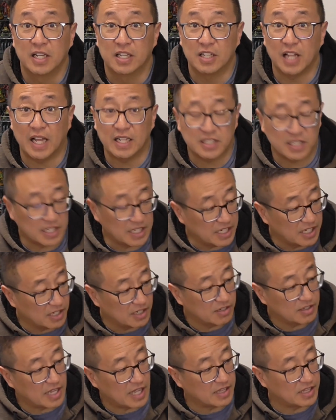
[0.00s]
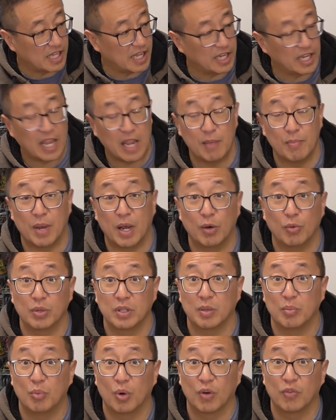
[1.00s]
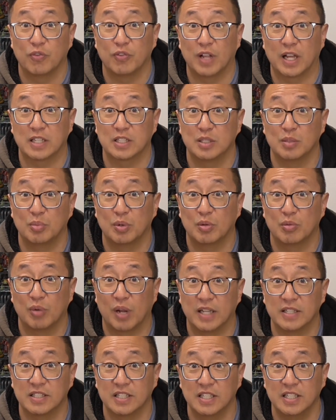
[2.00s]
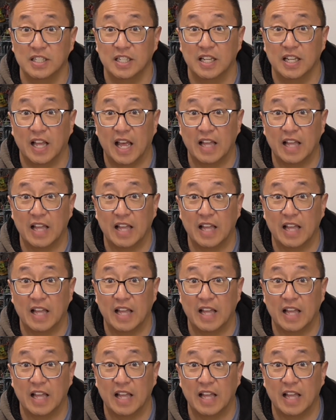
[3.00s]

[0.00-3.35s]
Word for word: Glad to hear that they came out with a more flexible resin,